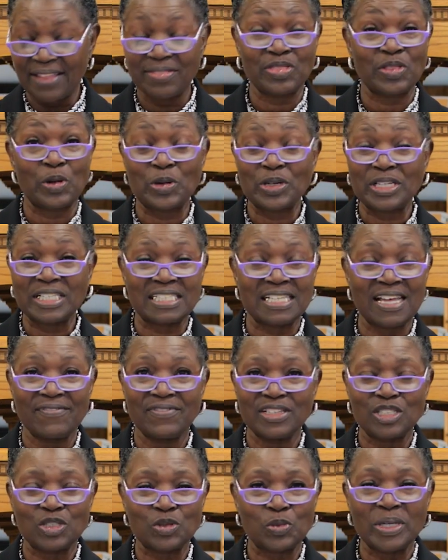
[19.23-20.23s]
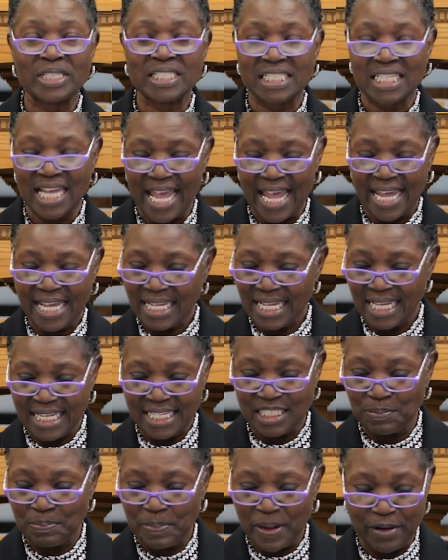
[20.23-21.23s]
at 3728
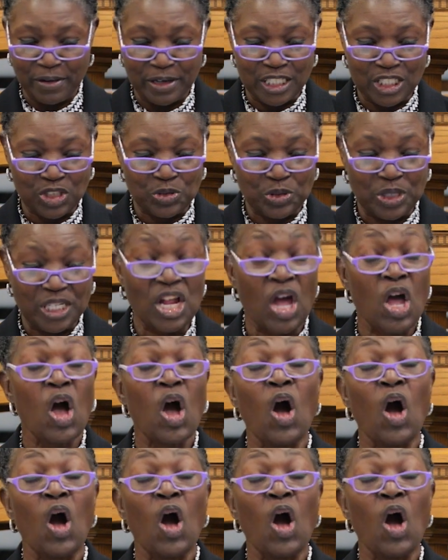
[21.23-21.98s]
East Berry Street